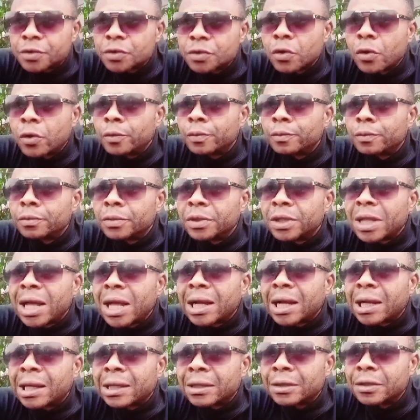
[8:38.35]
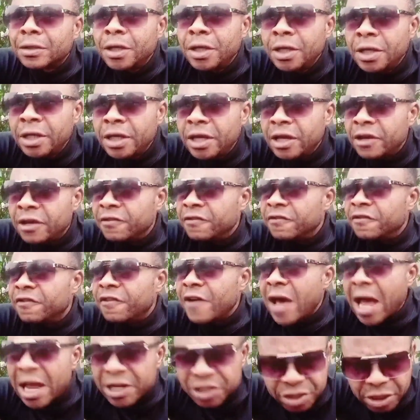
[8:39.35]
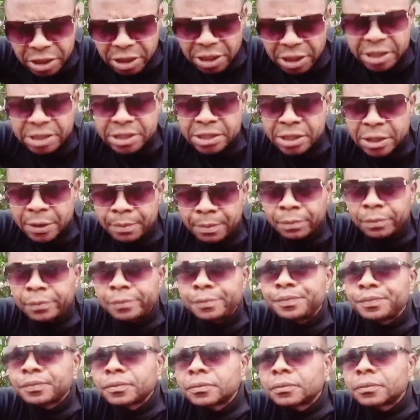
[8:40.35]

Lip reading: So that evangelism